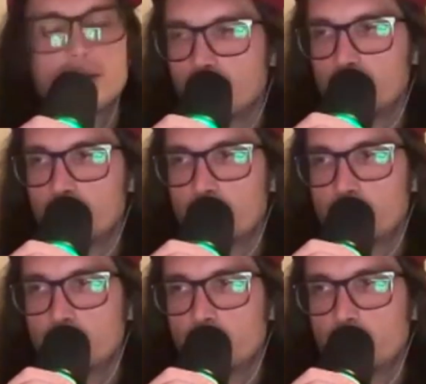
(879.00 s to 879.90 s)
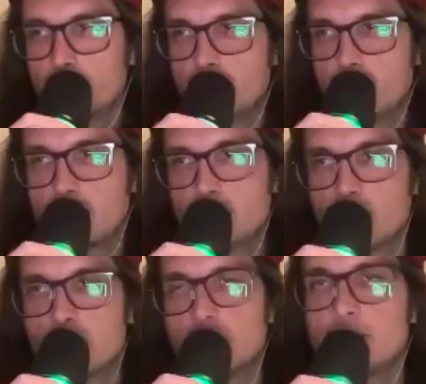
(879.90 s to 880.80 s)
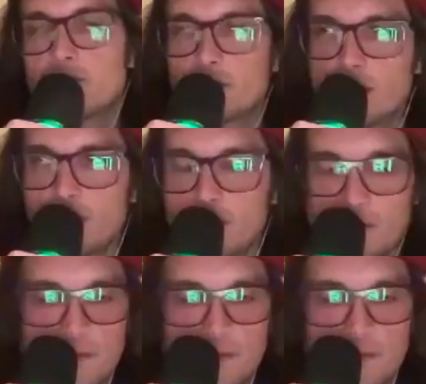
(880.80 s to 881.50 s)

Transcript: It has a really comforting